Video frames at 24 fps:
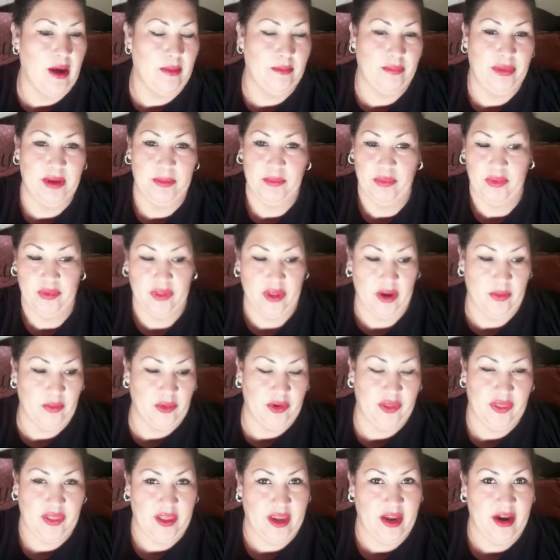people that were
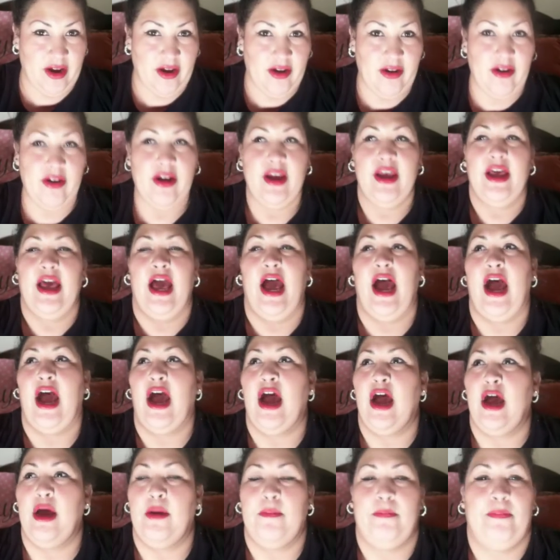there,
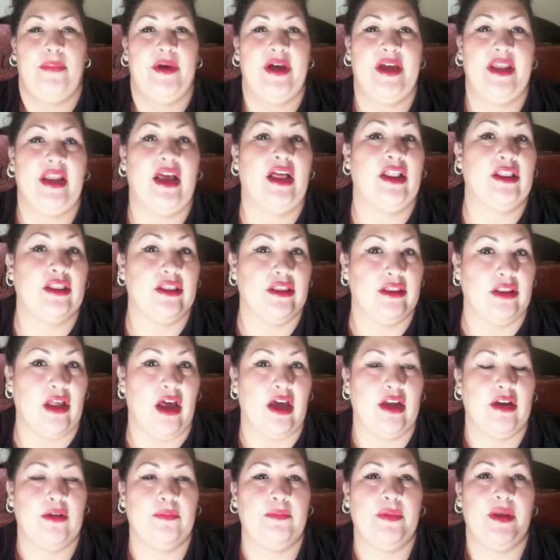but a
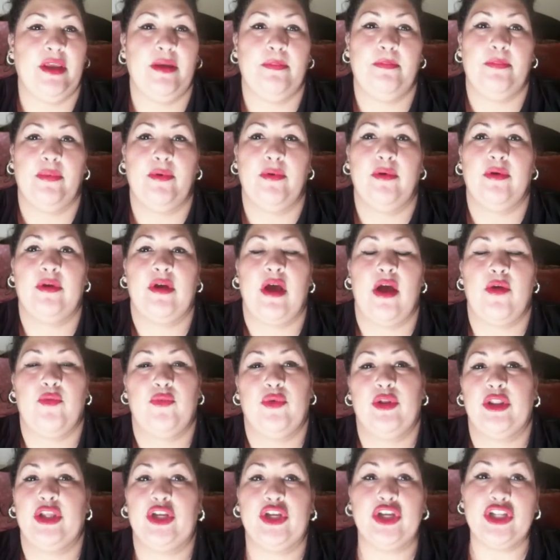lot of people got
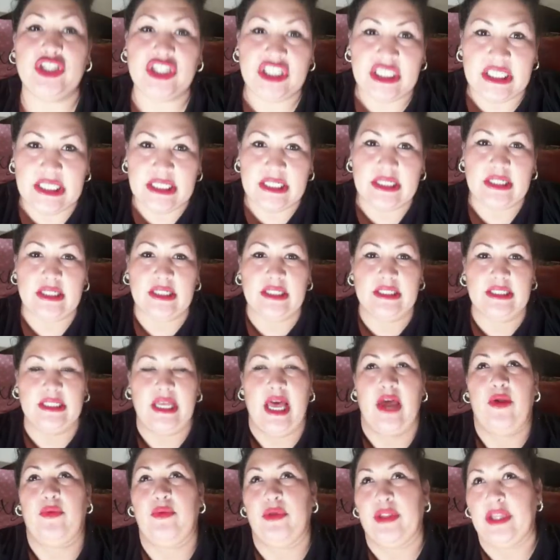really good deals,
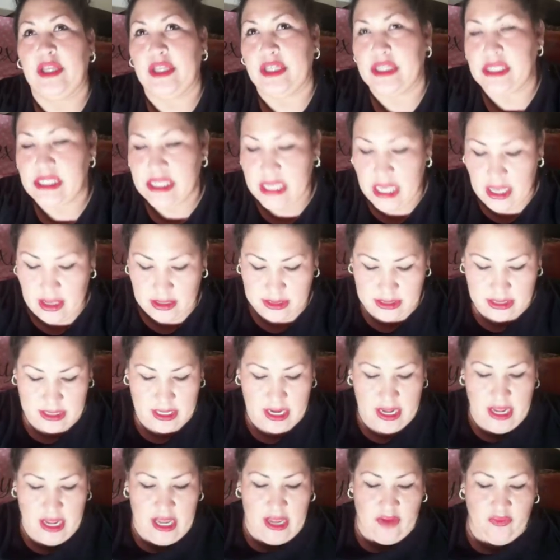got really good sales. And
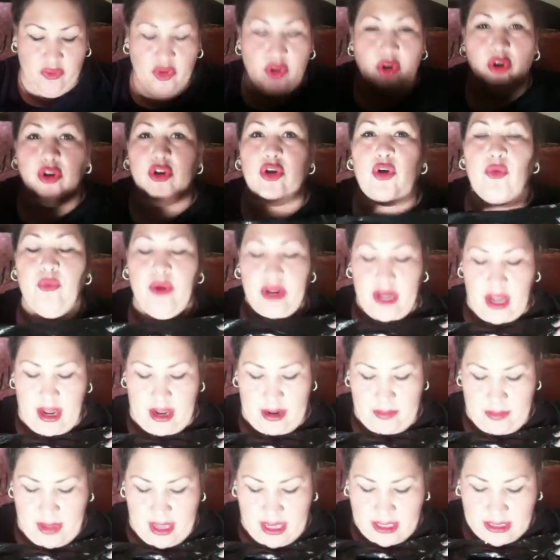if you don't know what
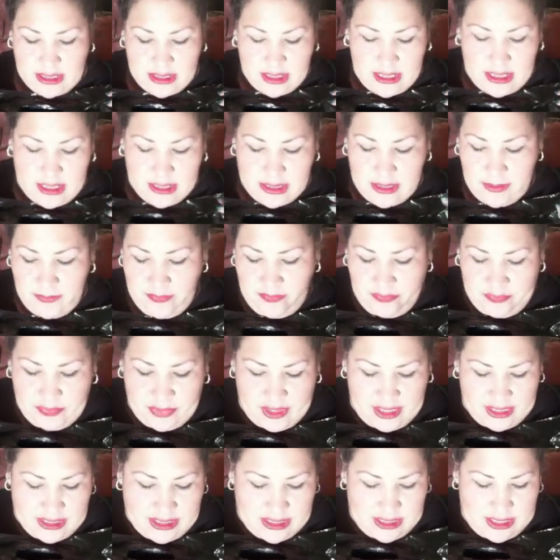IMATS is,
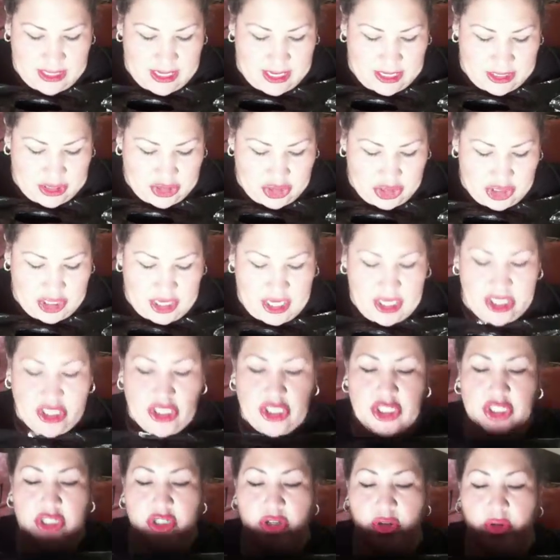it's an
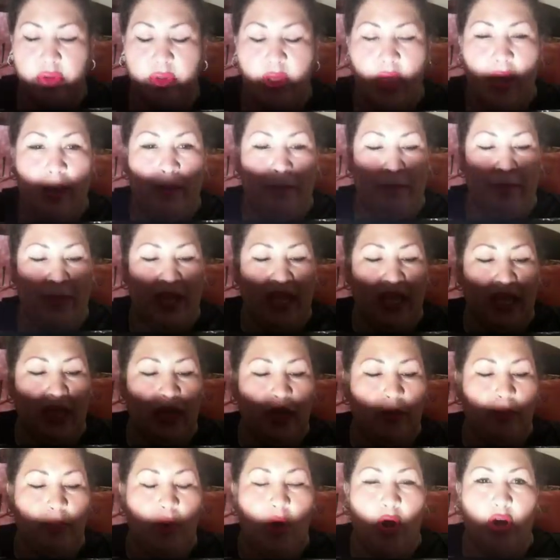international
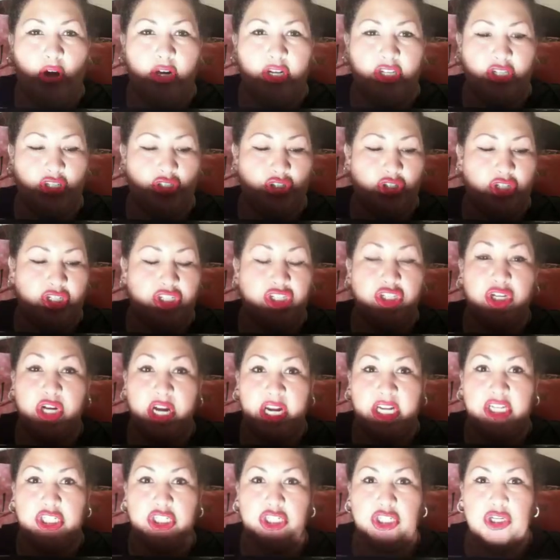makeup artistry
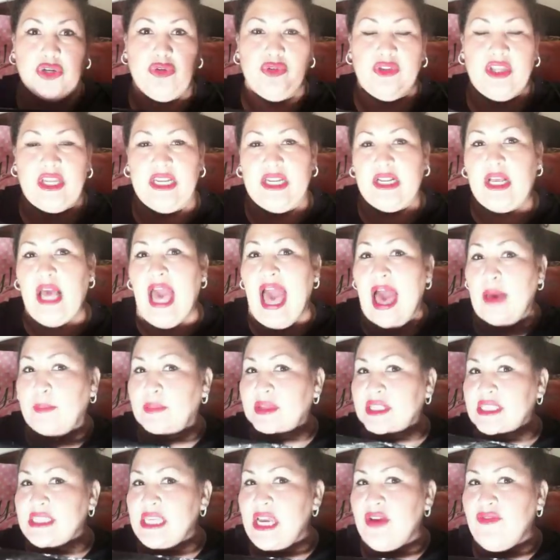trade show that
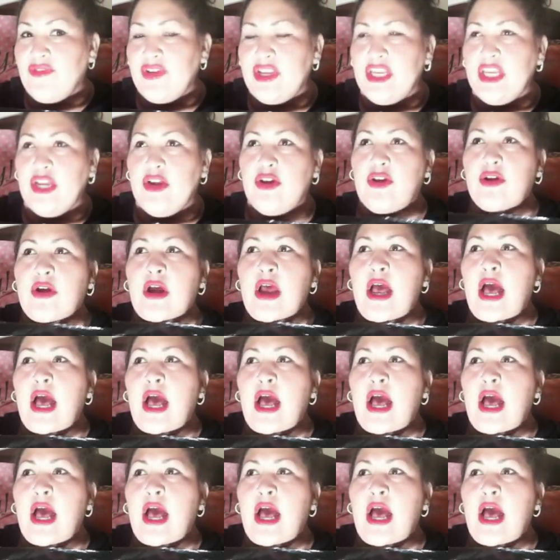happens every year.